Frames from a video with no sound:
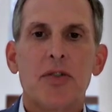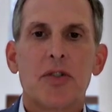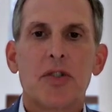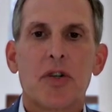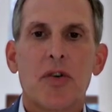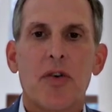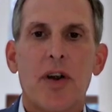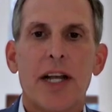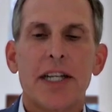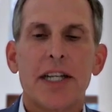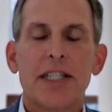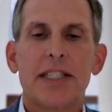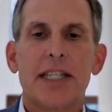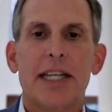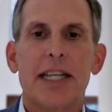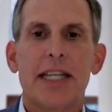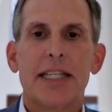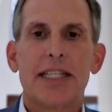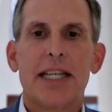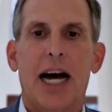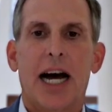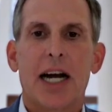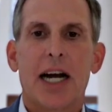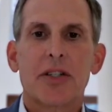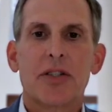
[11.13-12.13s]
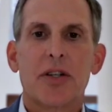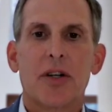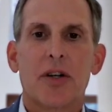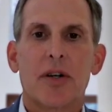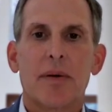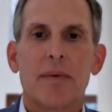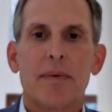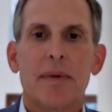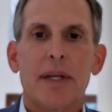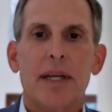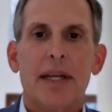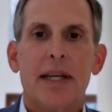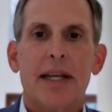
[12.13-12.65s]
trust in a doctor
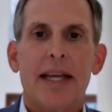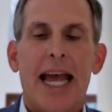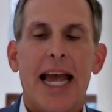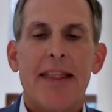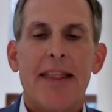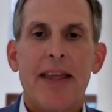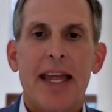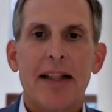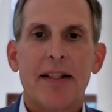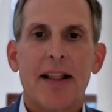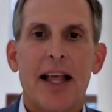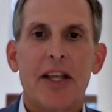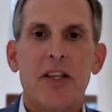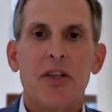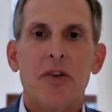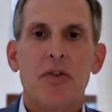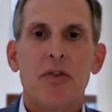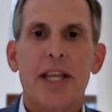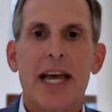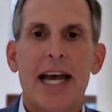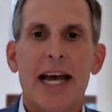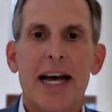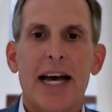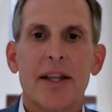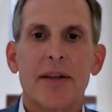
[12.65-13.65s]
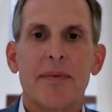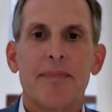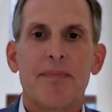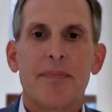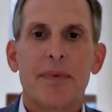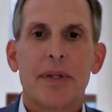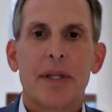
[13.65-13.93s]
and they let you down.